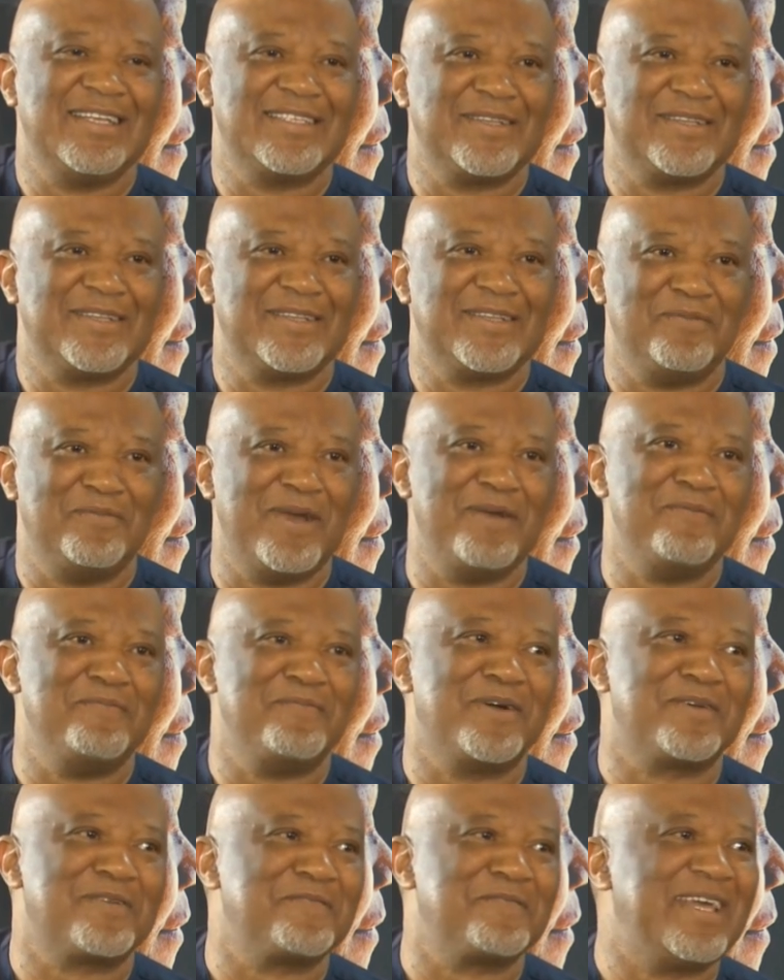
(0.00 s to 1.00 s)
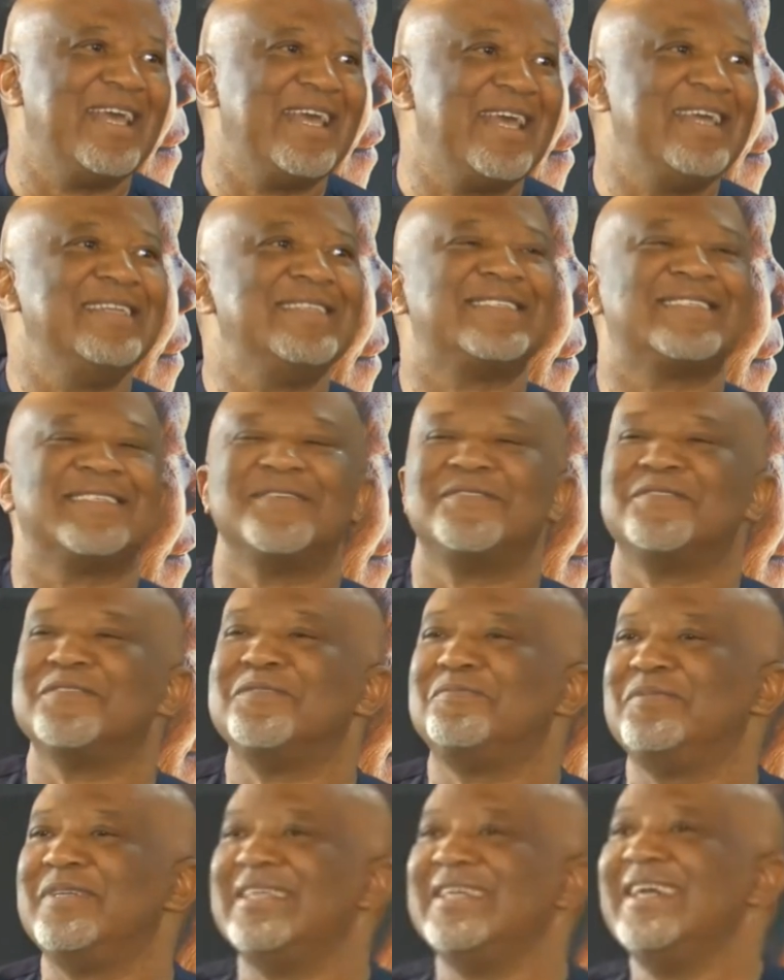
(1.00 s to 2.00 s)
as a member of the A N C
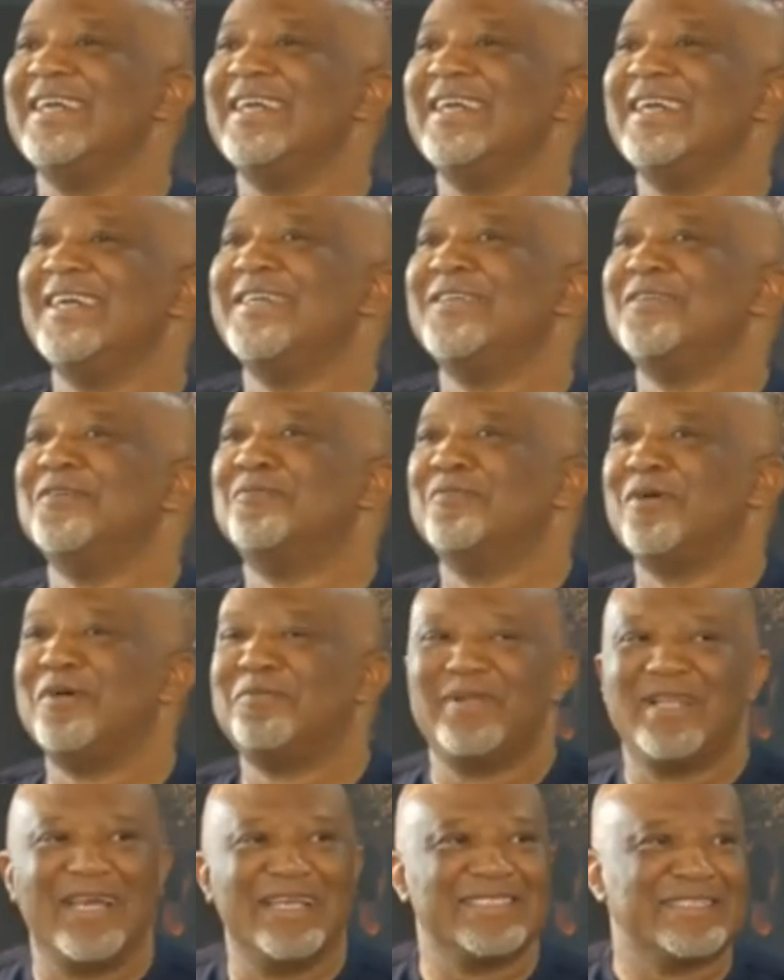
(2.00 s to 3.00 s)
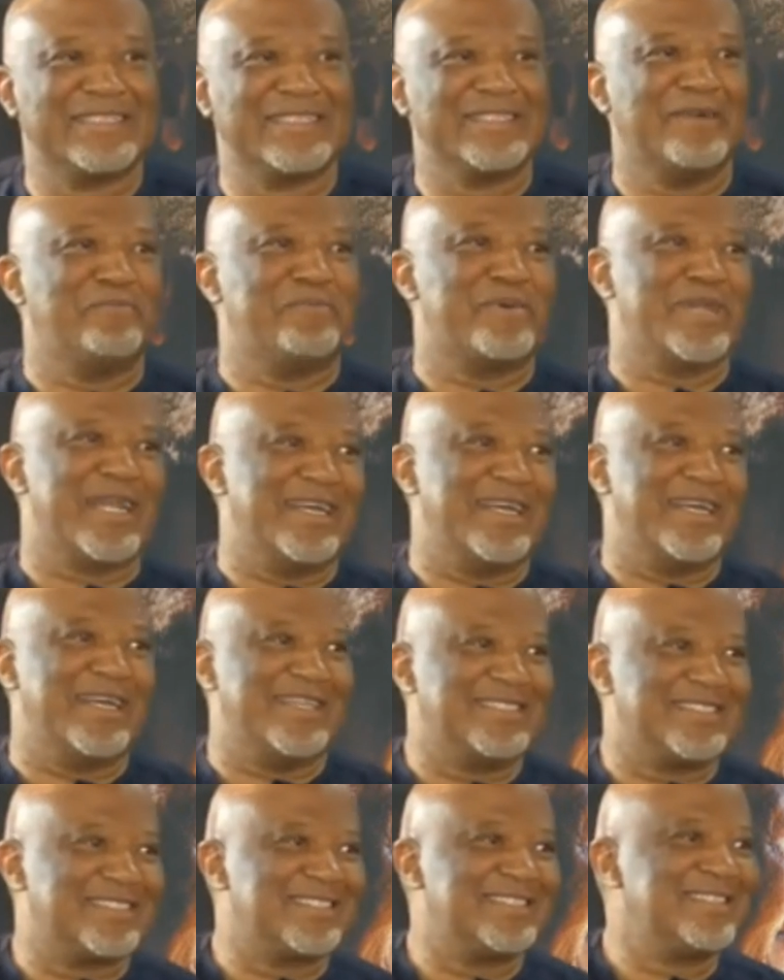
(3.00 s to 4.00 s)
would be you're mobilizing the
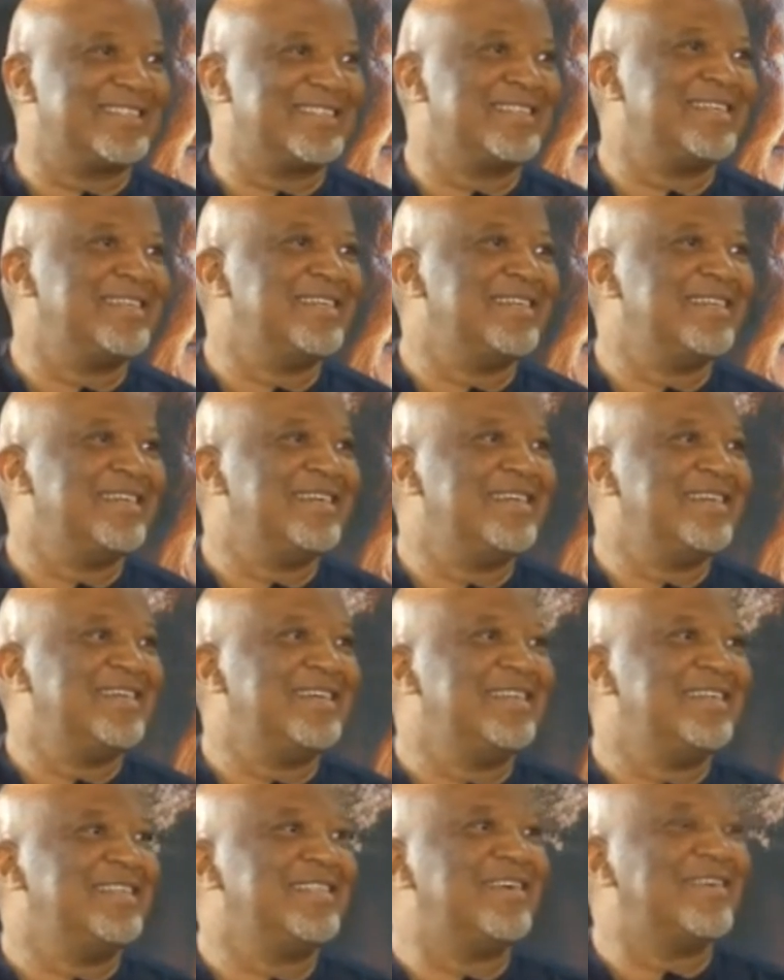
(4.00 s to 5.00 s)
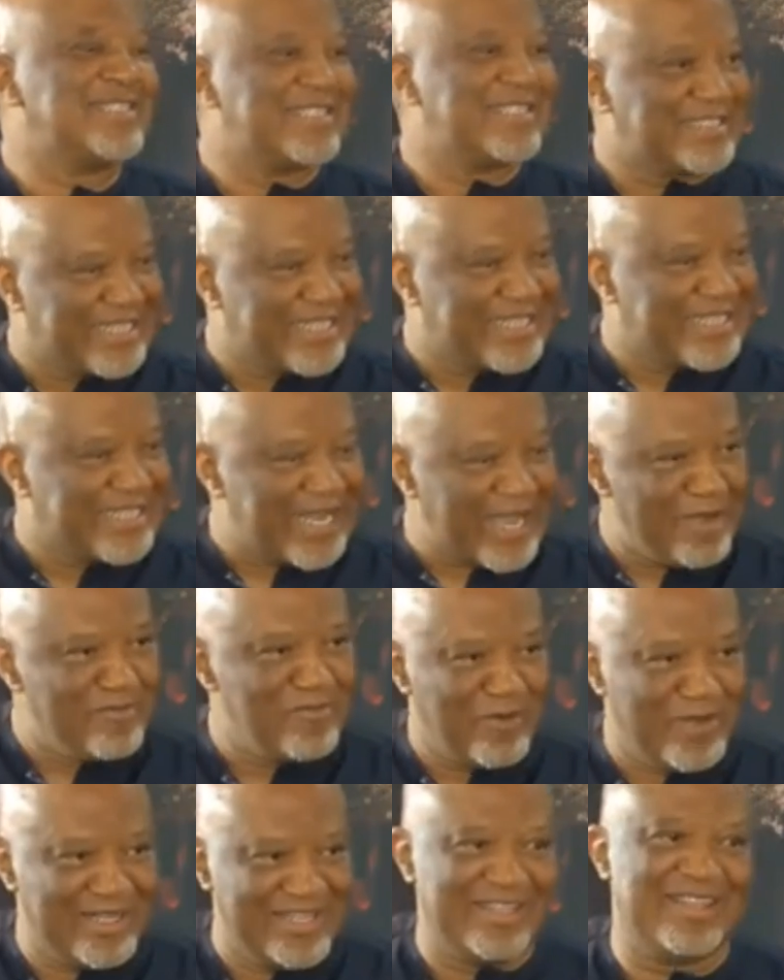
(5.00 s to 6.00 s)
branch. There was a time
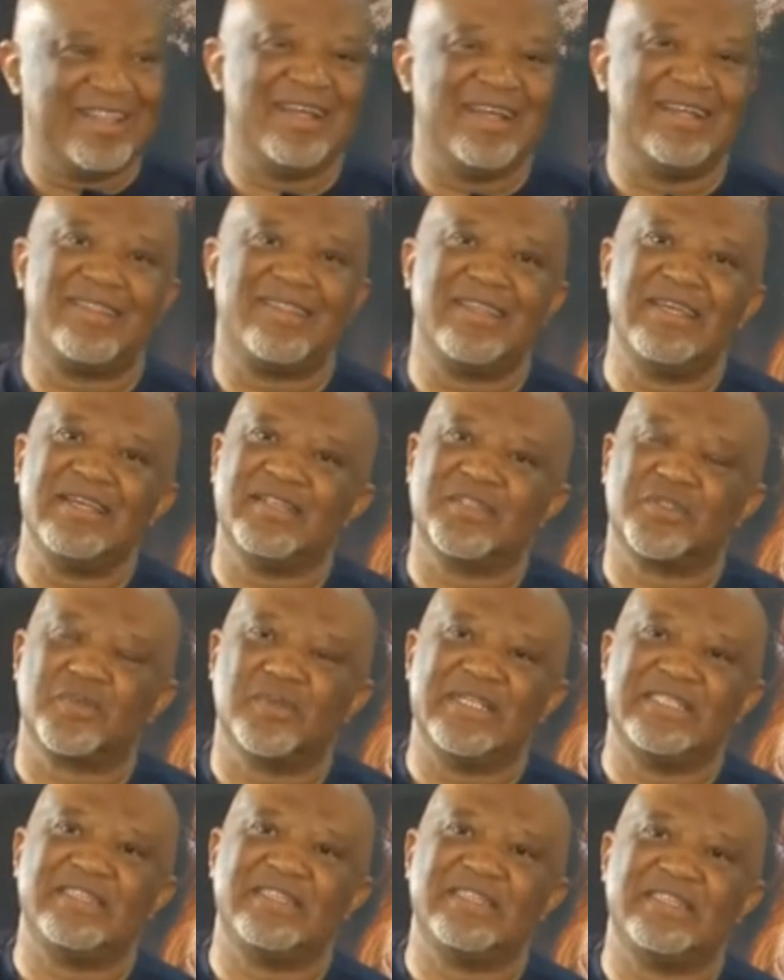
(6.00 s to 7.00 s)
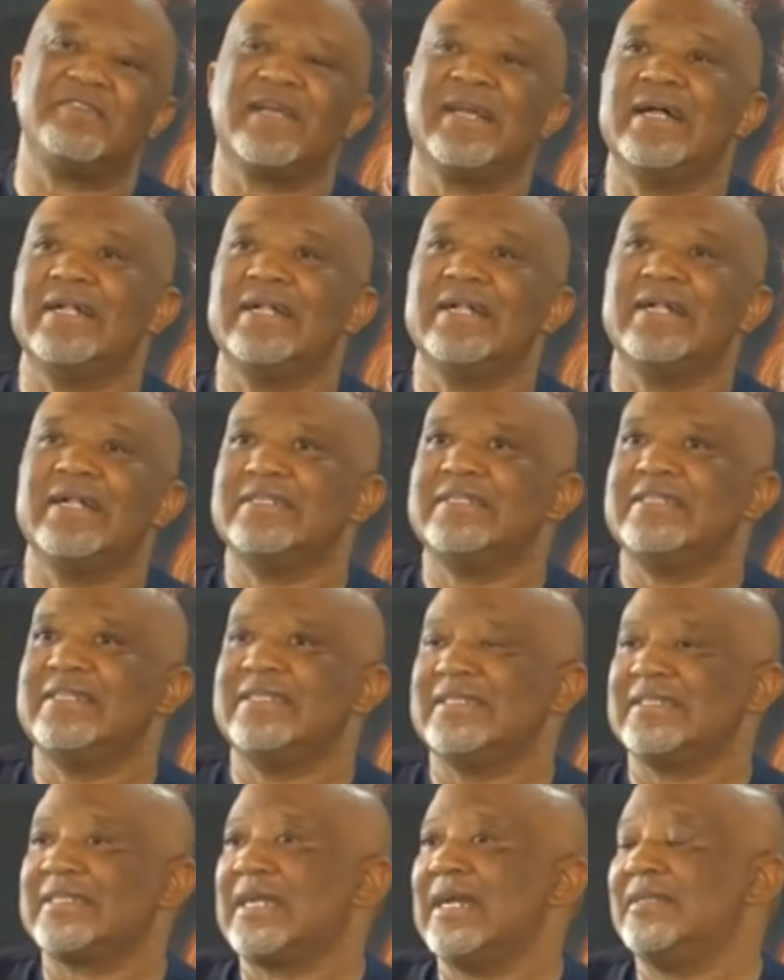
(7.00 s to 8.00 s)
when things were difficult in
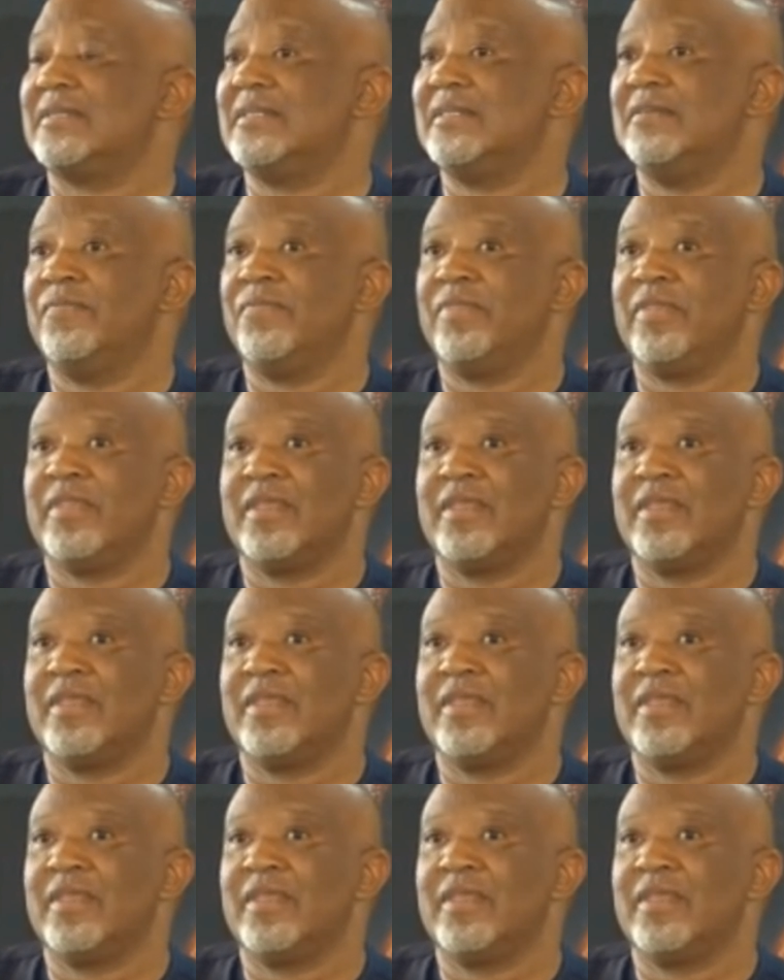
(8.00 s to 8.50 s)
this country.